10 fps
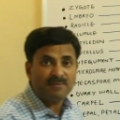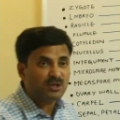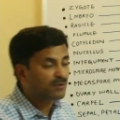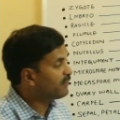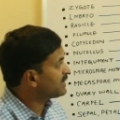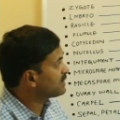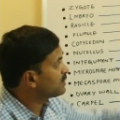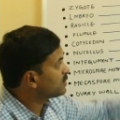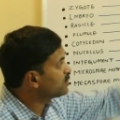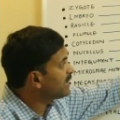gametophyte,
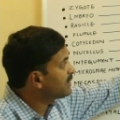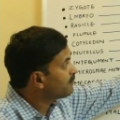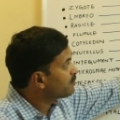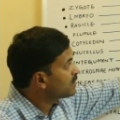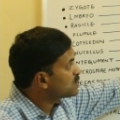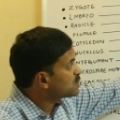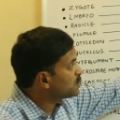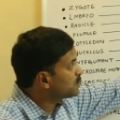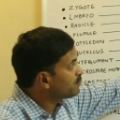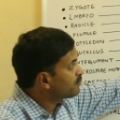okay.
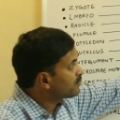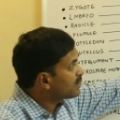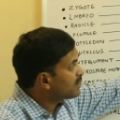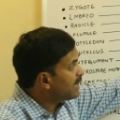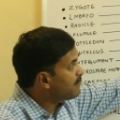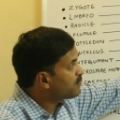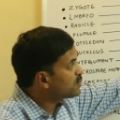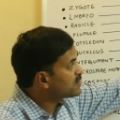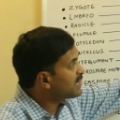So embryo